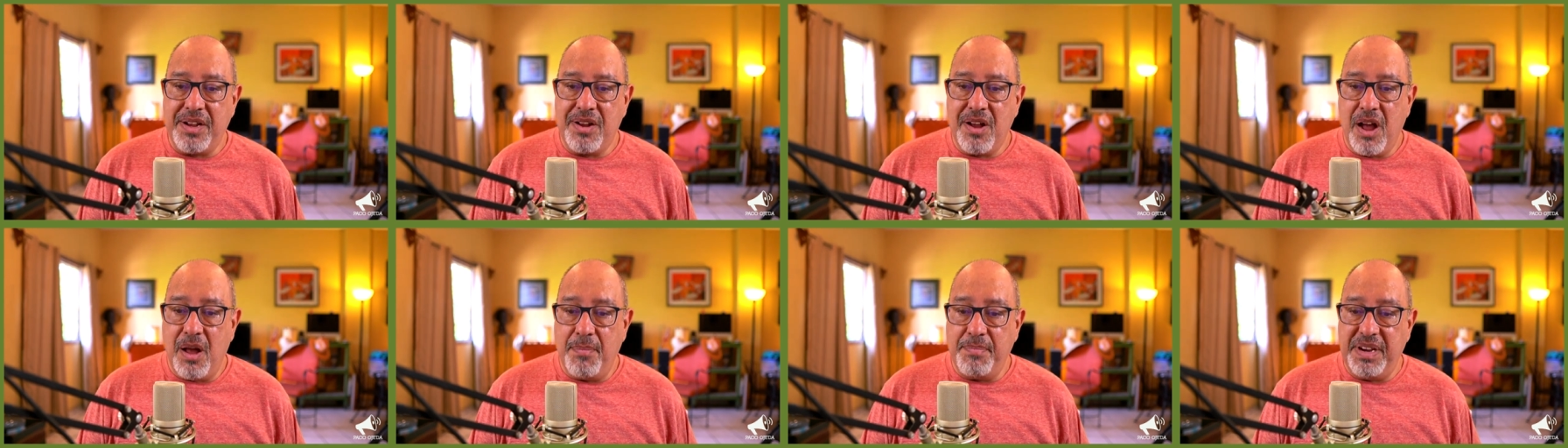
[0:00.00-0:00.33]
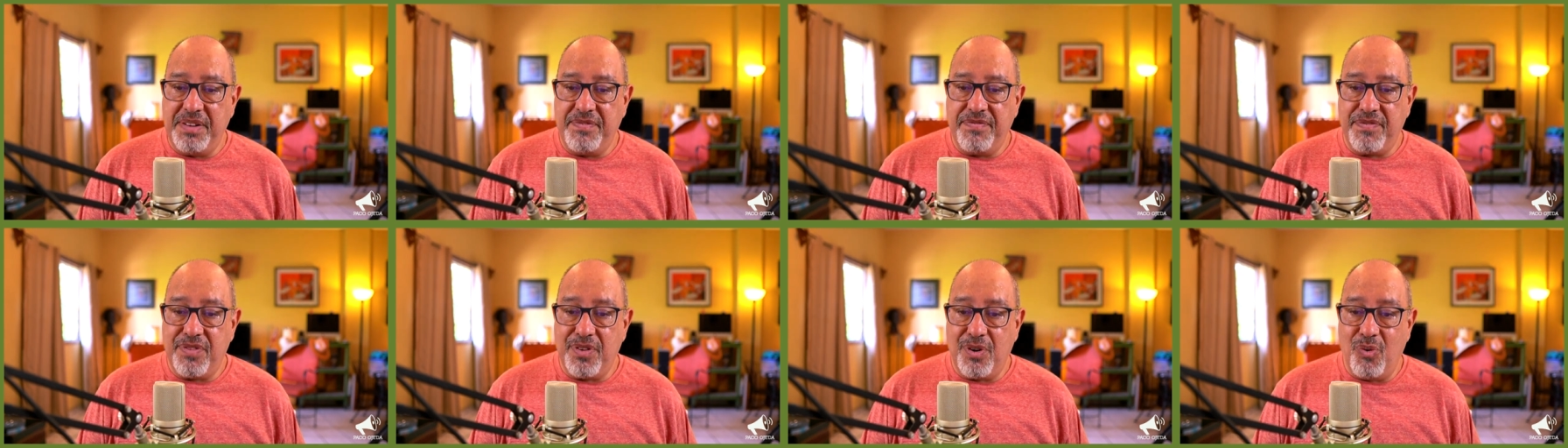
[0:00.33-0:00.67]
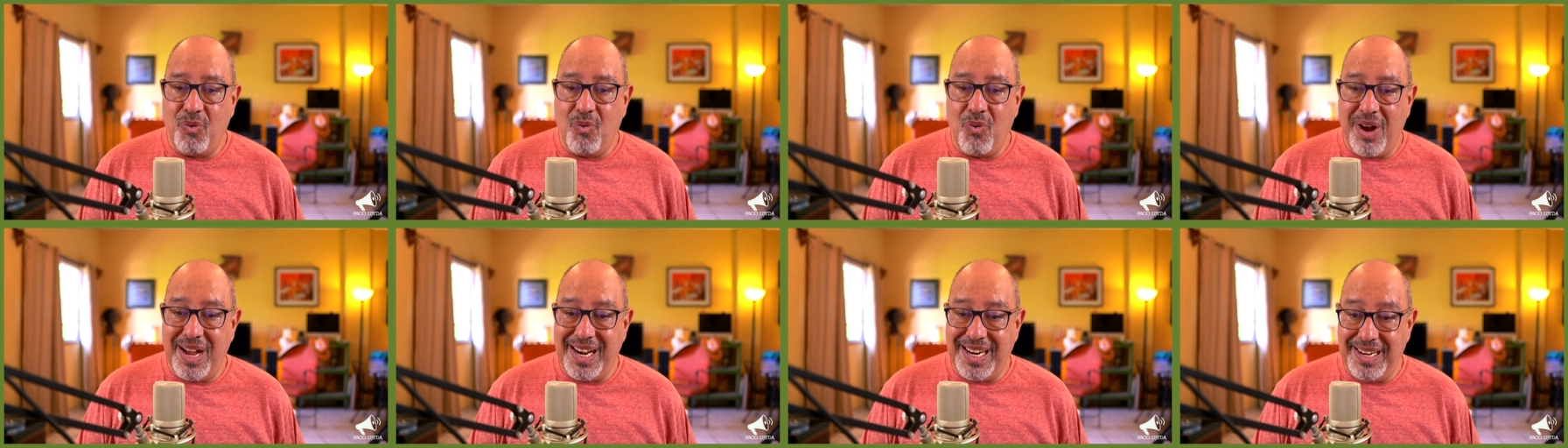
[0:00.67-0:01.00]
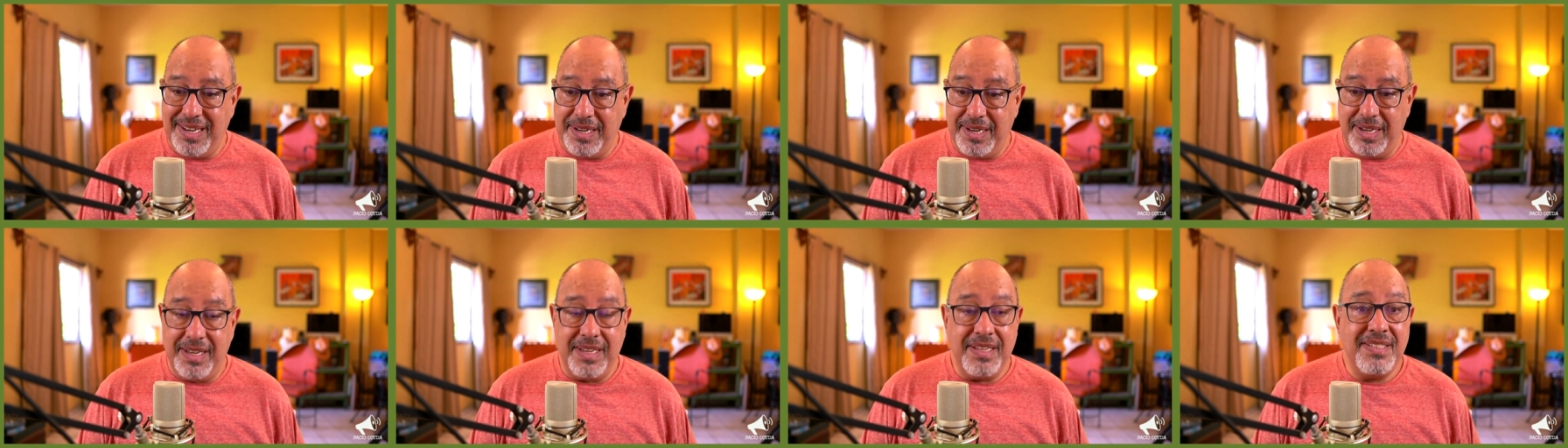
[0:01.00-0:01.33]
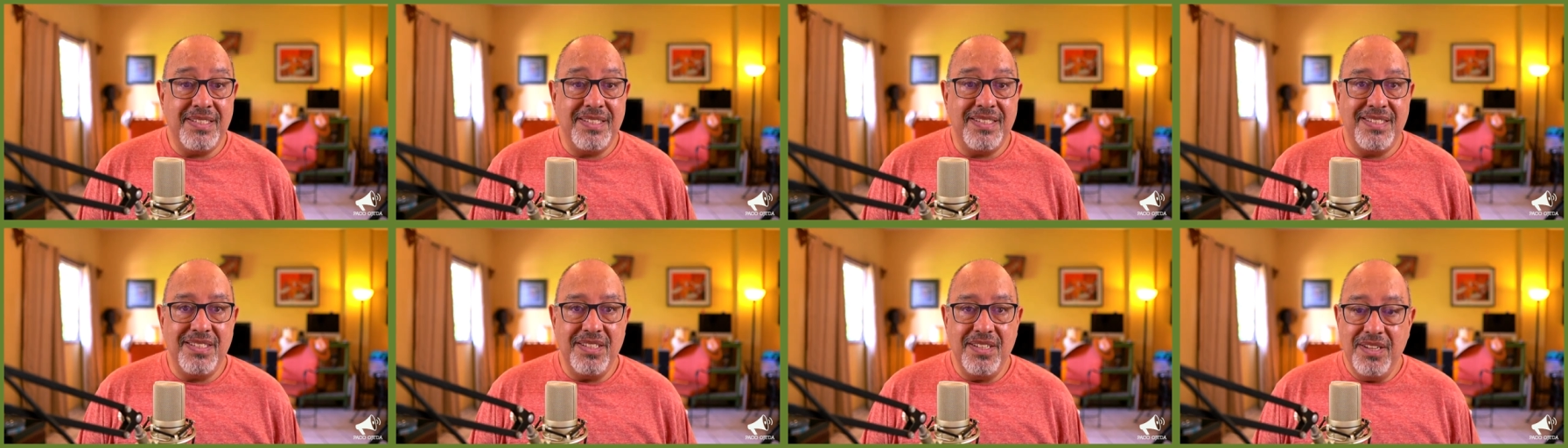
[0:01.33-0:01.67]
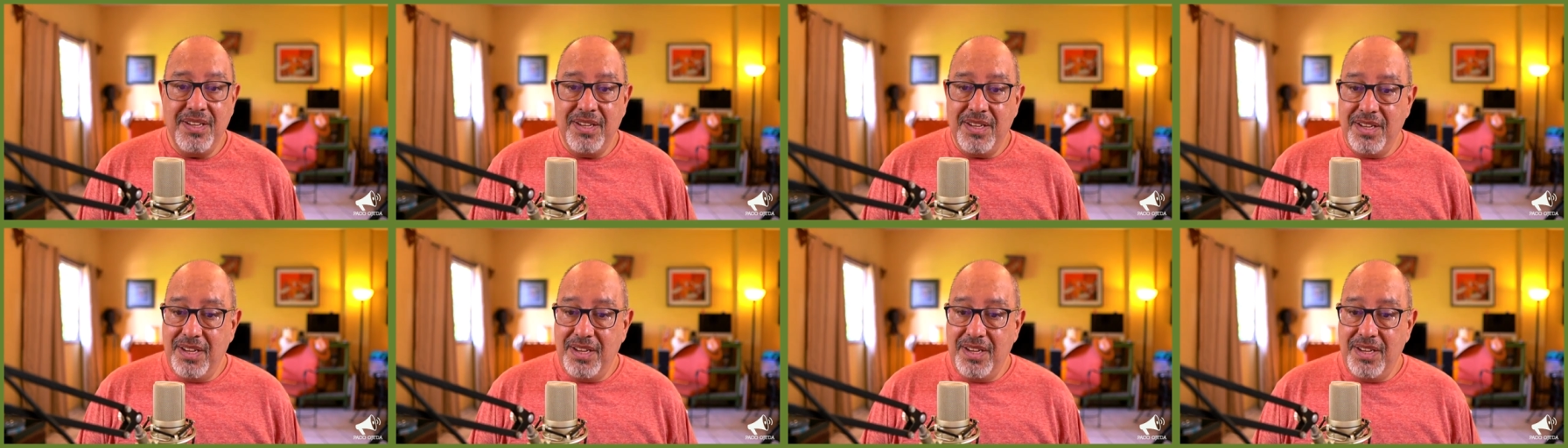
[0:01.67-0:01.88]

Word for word: comment for what it is.